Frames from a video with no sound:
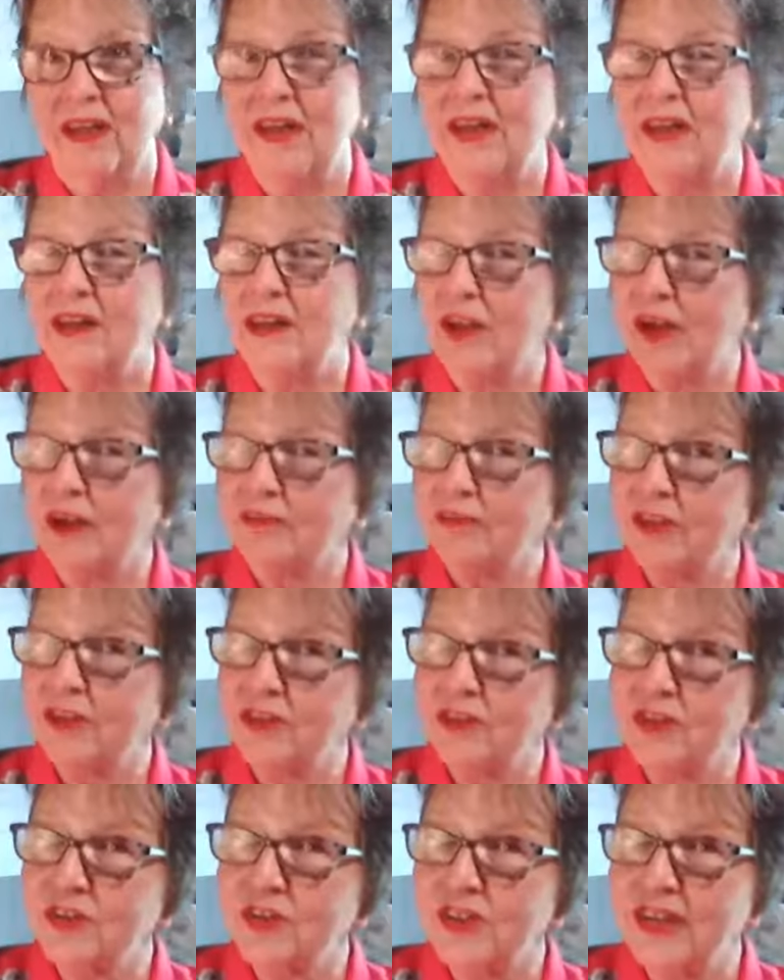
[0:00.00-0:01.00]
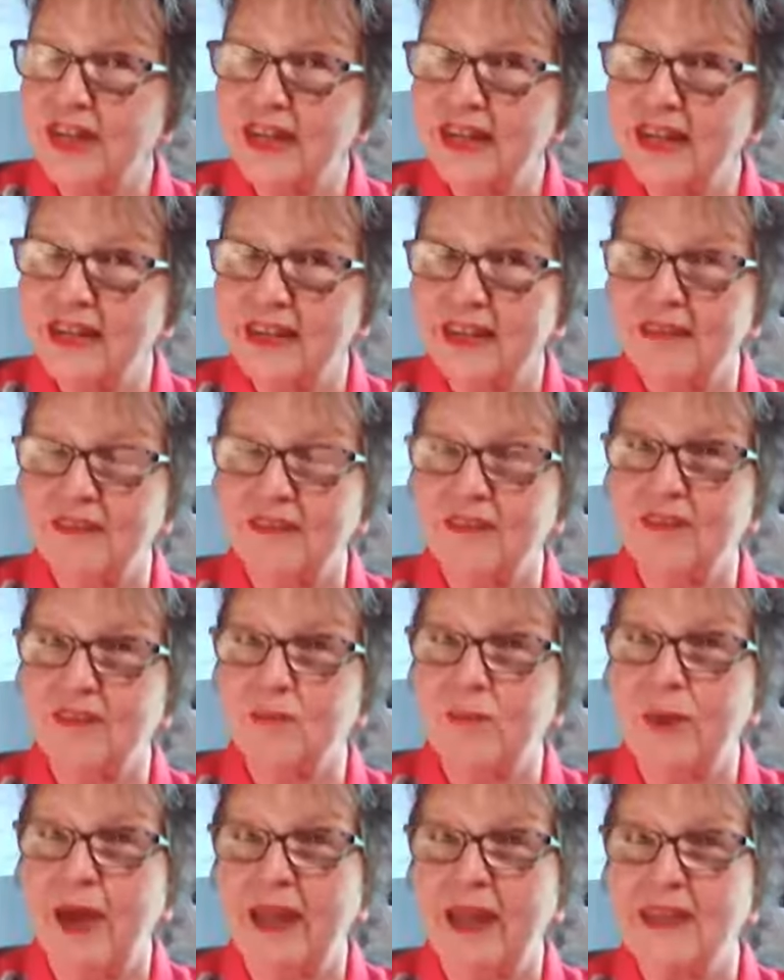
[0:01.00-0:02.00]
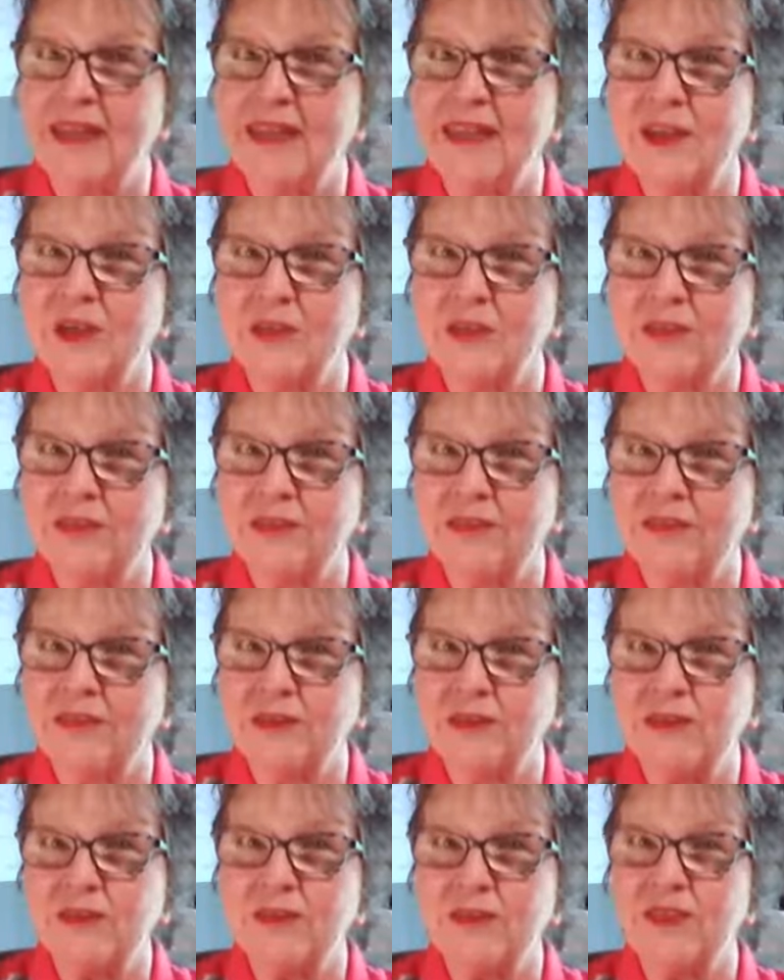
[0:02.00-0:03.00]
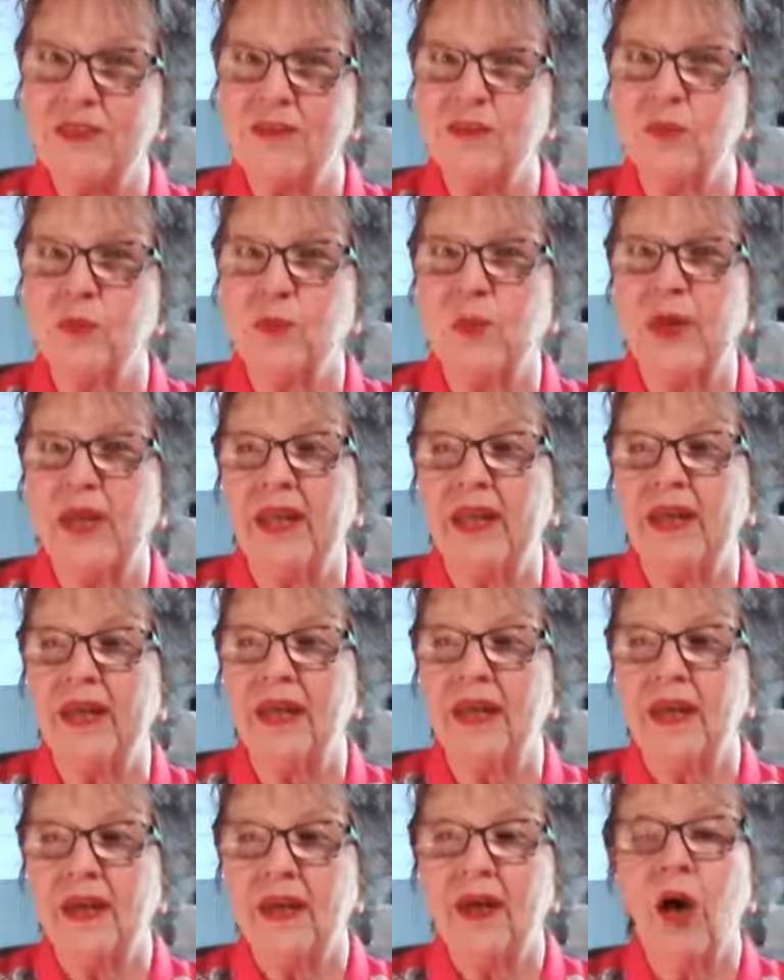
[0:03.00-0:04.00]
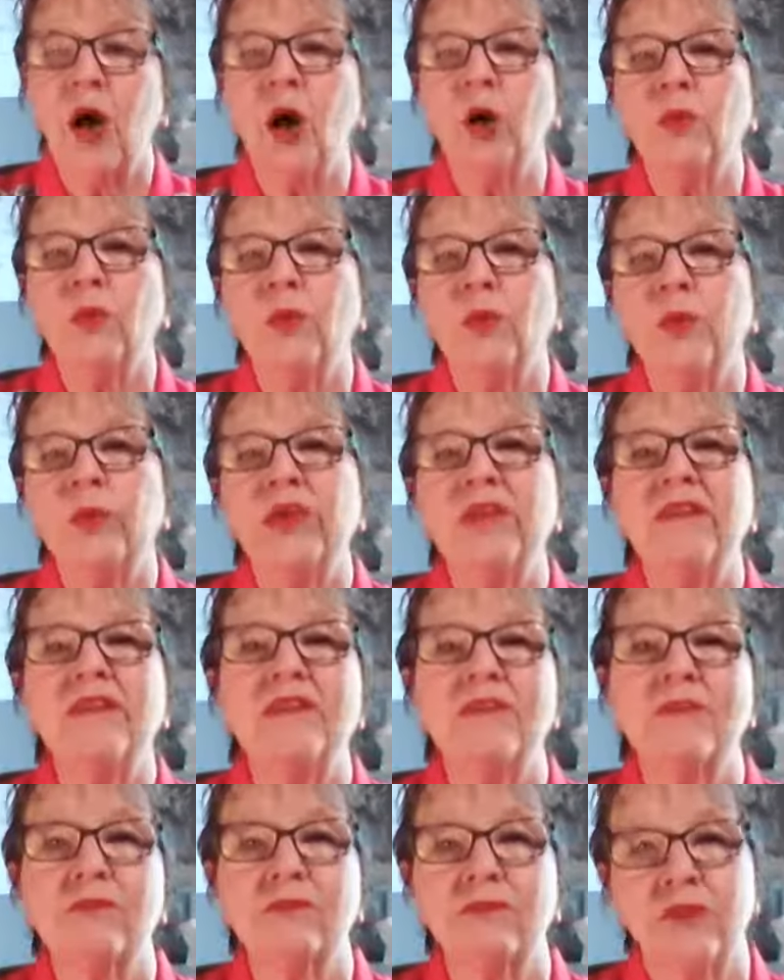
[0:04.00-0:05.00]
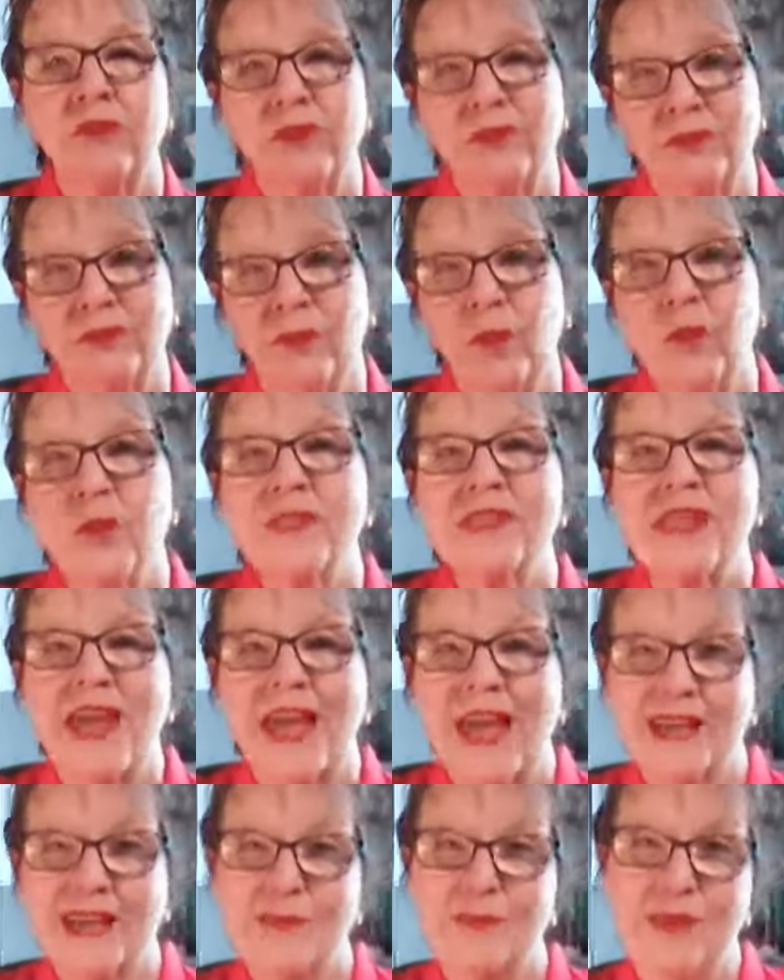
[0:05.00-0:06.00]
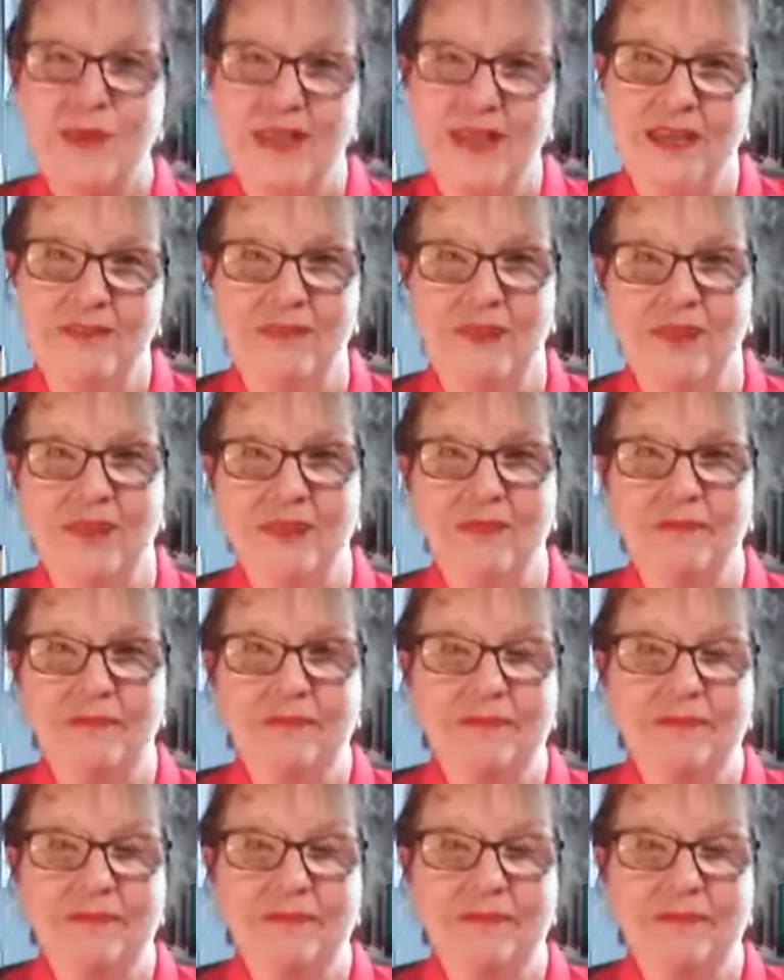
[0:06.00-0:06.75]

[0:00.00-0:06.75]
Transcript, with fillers: And you have to understand, this is back in the early 50s when a reason for divorce had to be given.